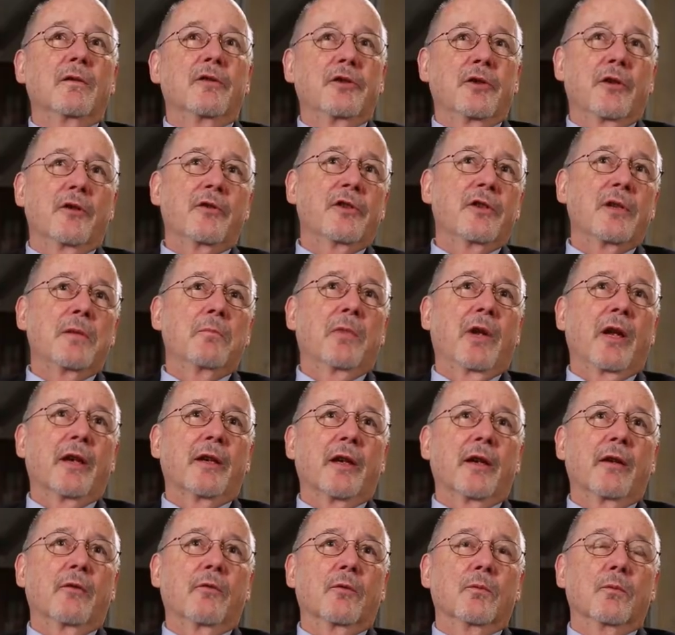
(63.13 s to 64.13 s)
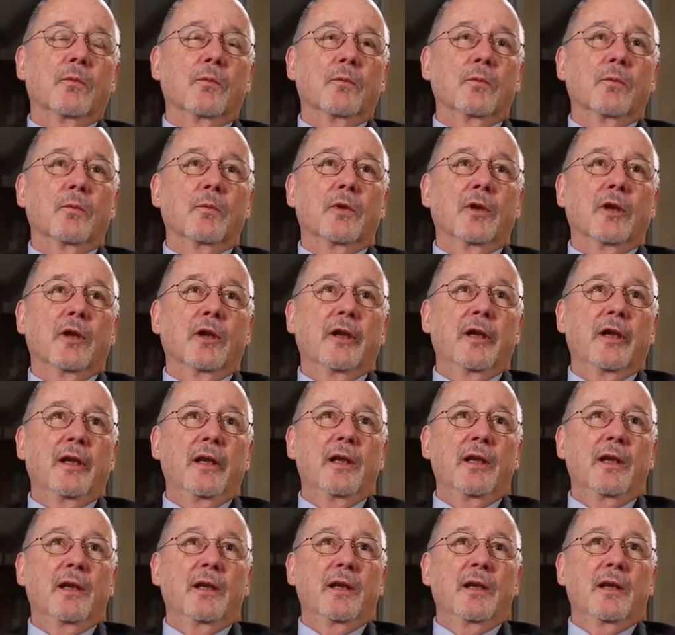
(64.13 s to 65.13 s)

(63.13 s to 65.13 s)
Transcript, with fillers: Sarah seemed like a really